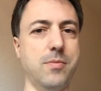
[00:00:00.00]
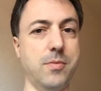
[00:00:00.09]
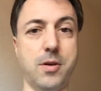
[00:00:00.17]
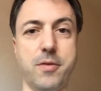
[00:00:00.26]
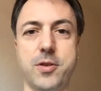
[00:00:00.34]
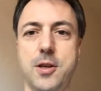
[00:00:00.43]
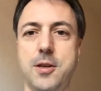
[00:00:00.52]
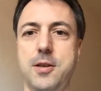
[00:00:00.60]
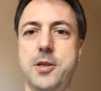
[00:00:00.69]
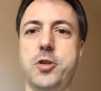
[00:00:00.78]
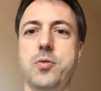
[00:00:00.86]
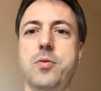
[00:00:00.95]
often an
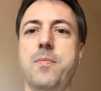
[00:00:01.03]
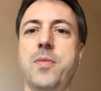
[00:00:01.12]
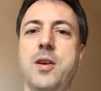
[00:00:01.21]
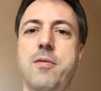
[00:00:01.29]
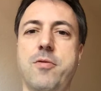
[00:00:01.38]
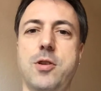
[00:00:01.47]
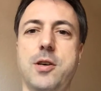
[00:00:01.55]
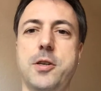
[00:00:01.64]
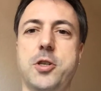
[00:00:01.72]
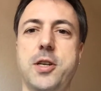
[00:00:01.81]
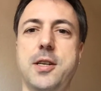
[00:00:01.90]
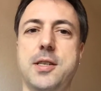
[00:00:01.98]
issue for large
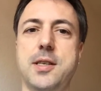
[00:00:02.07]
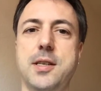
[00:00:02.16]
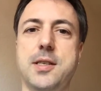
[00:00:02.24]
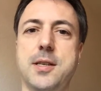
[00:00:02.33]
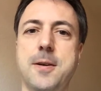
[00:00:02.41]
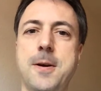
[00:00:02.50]
datasets.